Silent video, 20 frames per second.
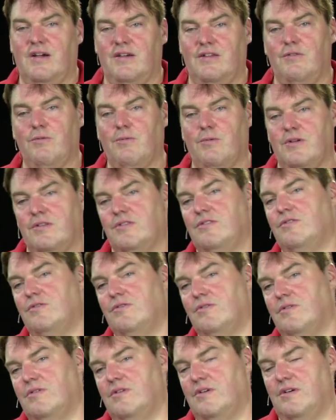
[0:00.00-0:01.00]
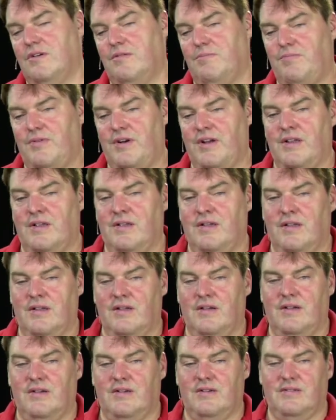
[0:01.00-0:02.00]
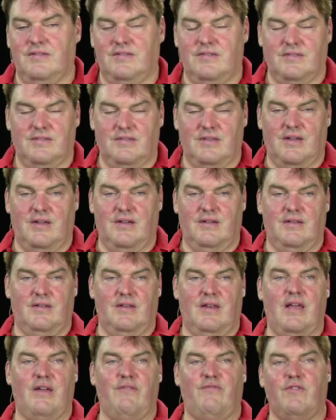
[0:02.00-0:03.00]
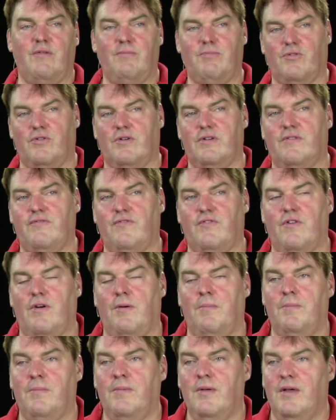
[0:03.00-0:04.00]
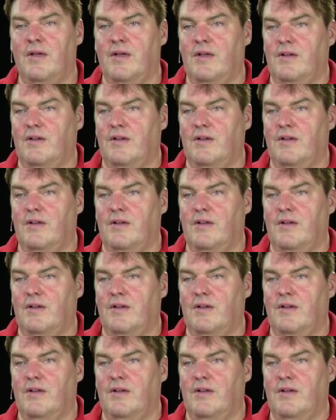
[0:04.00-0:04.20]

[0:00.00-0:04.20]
you want to bring a live report from